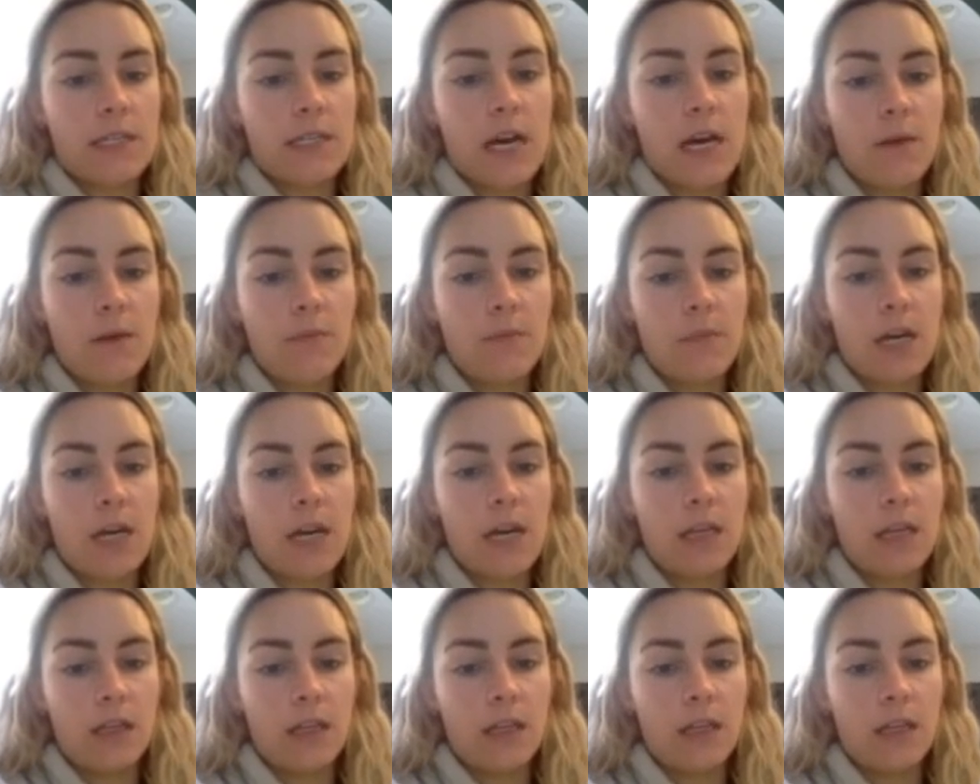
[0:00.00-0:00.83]
top
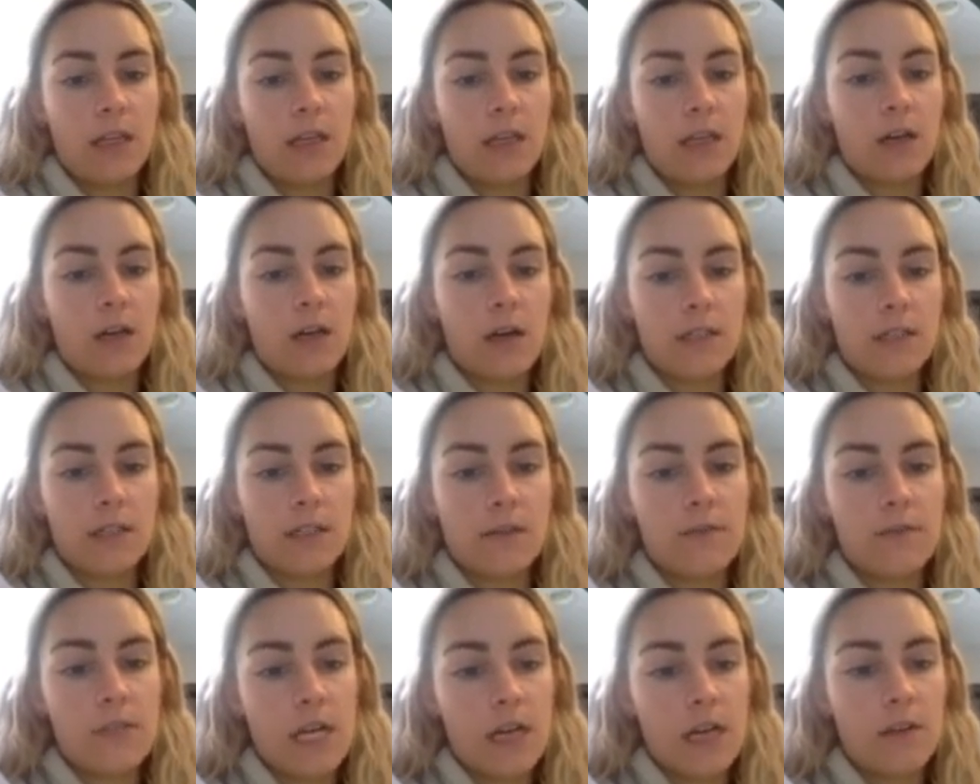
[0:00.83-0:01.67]
9 leading causes
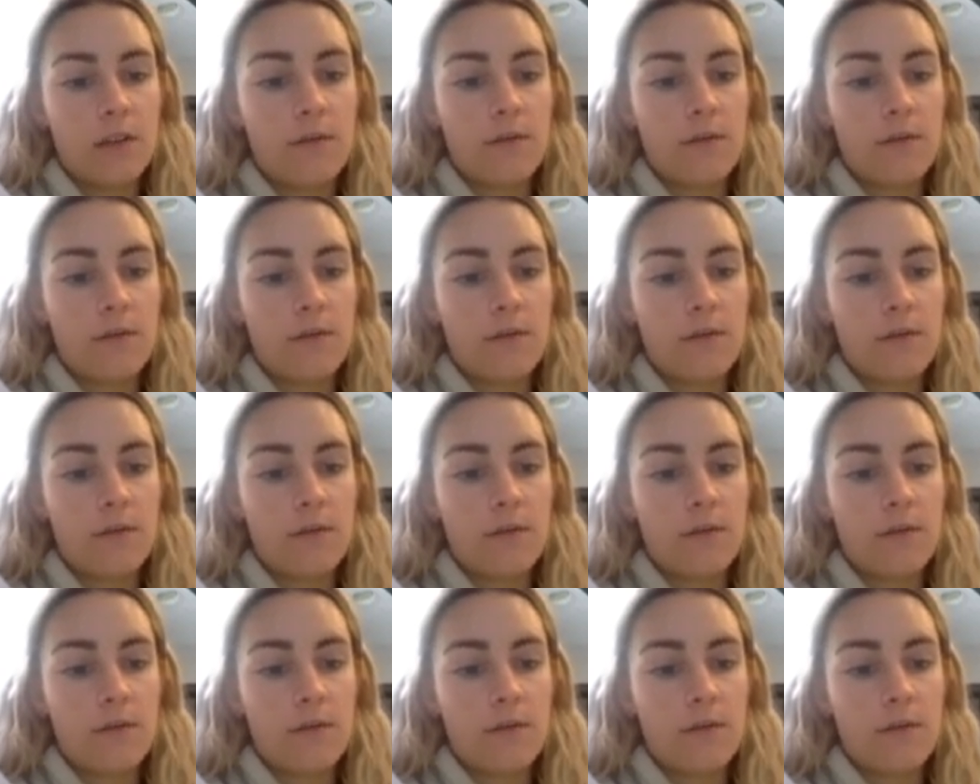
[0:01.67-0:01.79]
of death